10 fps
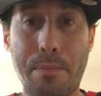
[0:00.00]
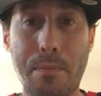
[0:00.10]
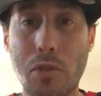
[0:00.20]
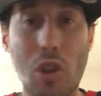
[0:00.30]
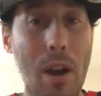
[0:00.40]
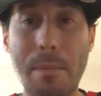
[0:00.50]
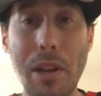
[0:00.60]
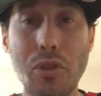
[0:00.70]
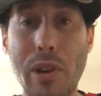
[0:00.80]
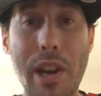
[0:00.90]
So I'm
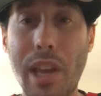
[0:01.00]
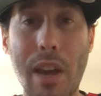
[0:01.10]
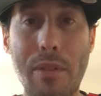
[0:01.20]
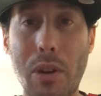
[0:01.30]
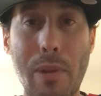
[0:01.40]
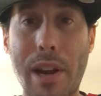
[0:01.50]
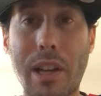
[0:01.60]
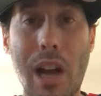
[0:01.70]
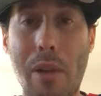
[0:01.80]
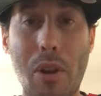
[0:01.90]
not trading Kevin Durant and
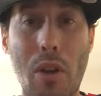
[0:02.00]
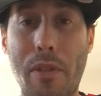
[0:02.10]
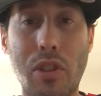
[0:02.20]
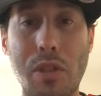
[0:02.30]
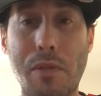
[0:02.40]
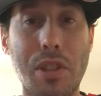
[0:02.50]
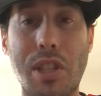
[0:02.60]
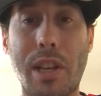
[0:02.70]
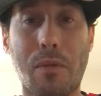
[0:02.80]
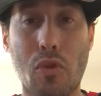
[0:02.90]
Kyrie Irving just for the
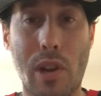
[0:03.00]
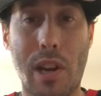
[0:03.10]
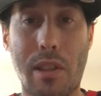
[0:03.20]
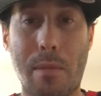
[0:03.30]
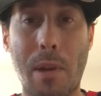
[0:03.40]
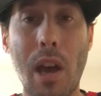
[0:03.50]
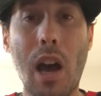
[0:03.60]
sake of trading them,